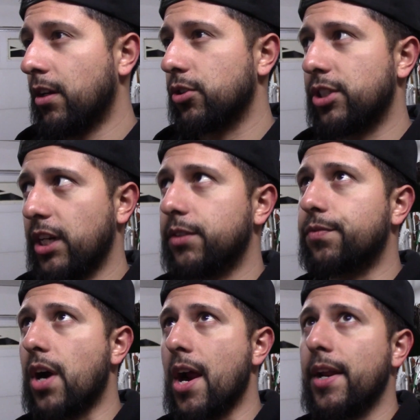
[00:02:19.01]
so today's
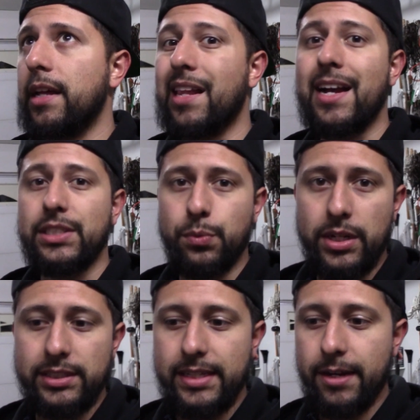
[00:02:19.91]
Friday, last
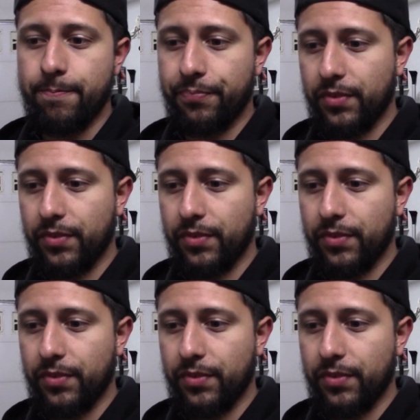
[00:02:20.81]
Wednesday